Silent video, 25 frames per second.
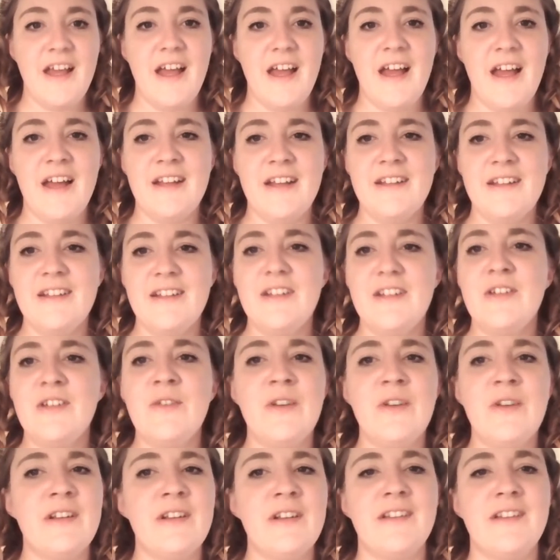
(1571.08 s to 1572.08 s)
And
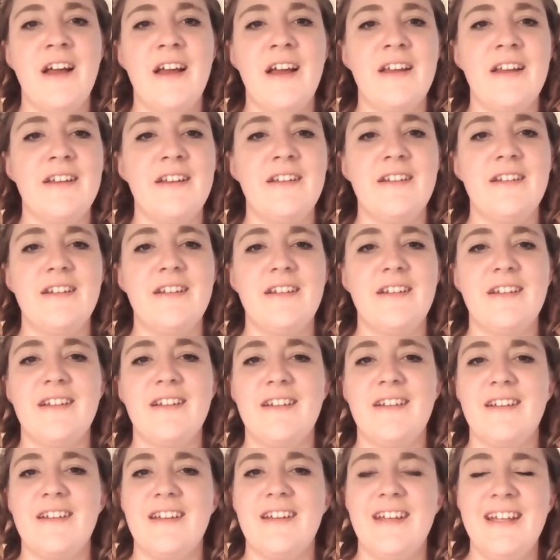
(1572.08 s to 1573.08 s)
your design
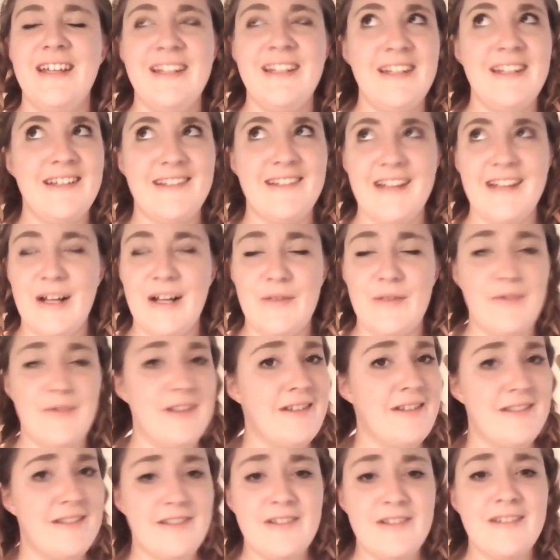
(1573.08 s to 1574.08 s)
in itself
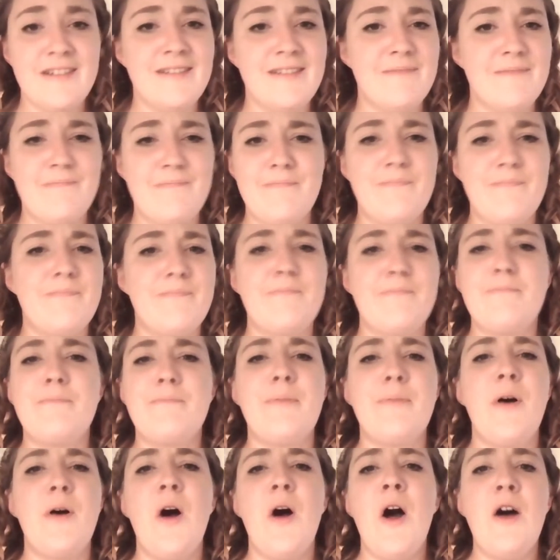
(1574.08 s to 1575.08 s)
is just
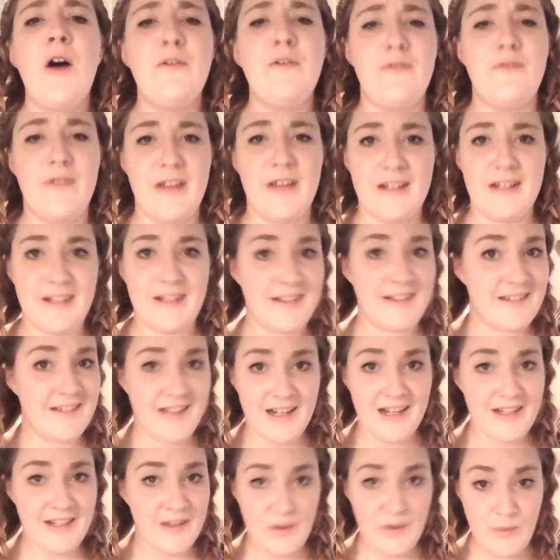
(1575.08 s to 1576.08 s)
perfect
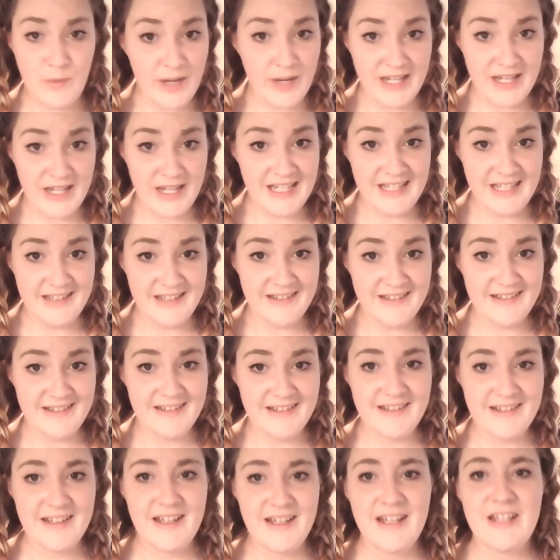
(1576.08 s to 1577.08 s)
exactly the way it is.